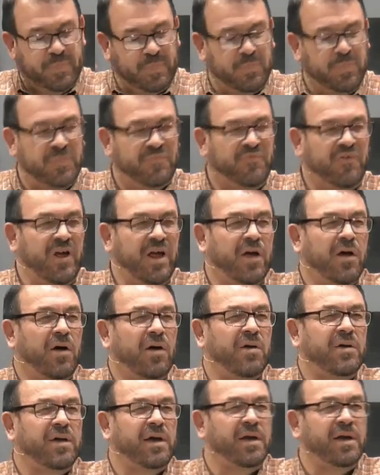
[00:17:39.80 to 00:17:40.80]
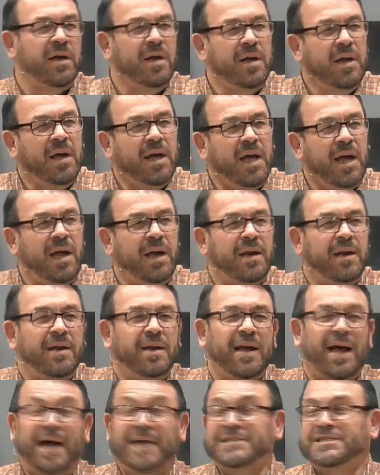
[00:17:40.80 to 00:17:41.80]
flick on and and
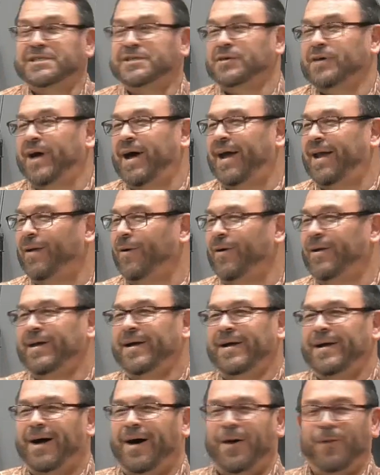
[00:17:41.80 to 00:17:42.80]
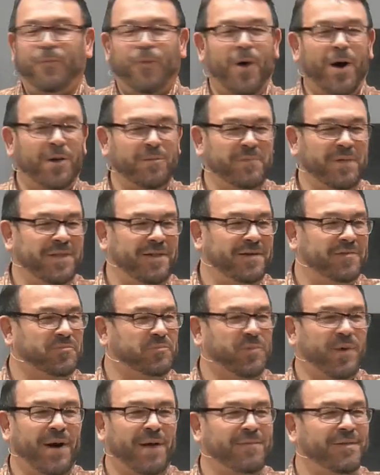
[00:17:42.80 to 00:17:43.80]
I still got a, a Walkman that's
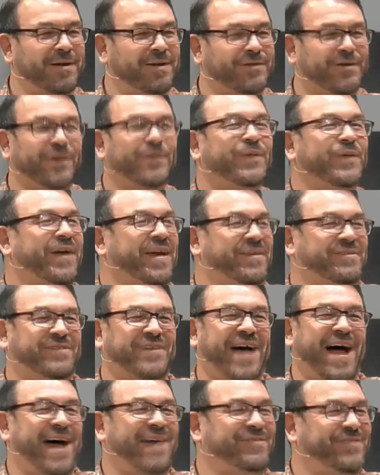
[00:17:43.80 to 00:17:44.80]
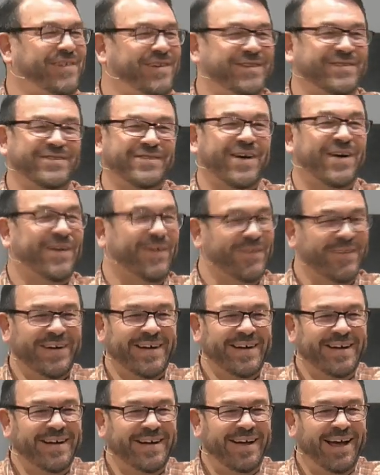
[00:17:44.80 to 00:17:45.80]
probably 25 years old
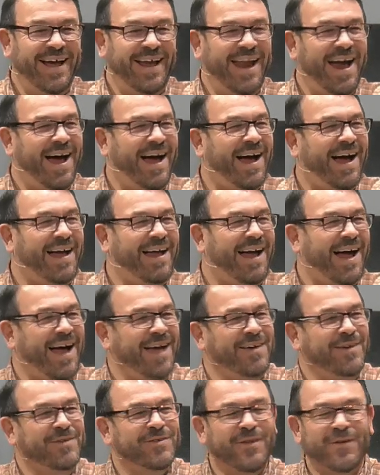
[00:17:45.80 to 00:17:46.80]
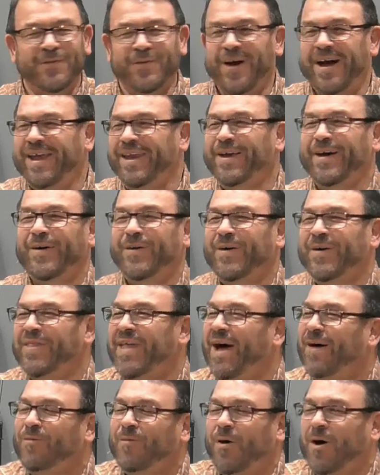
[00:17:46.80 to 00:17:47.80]
and I, I, I, use the radio on
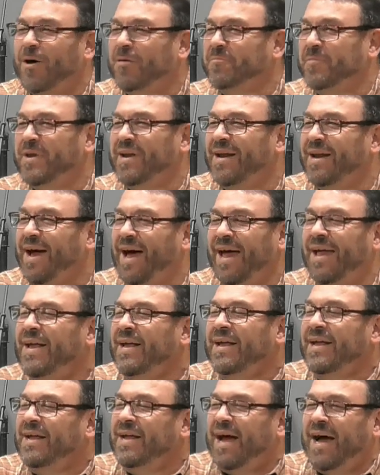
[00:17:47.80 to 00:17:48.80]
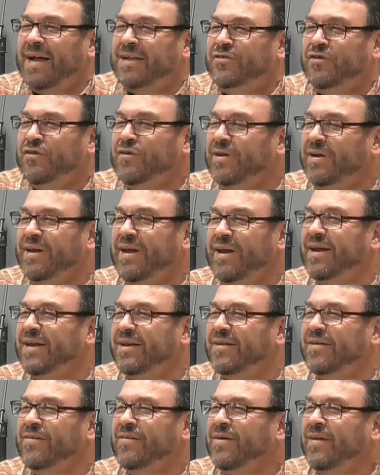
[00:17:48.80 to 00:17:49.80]
that Walkman and I, I tune it
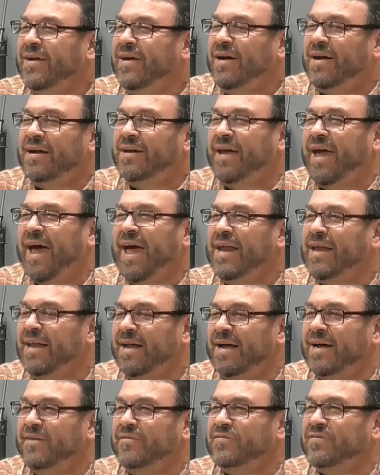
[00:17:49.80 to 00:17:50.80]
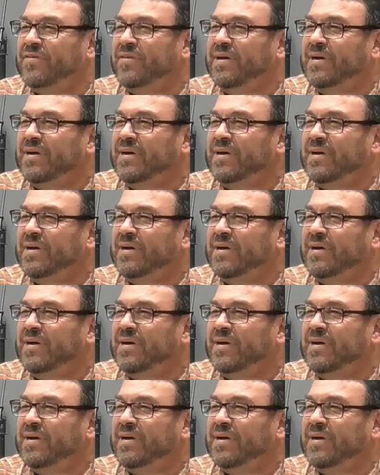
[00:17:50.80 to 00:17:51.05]
into a K-Love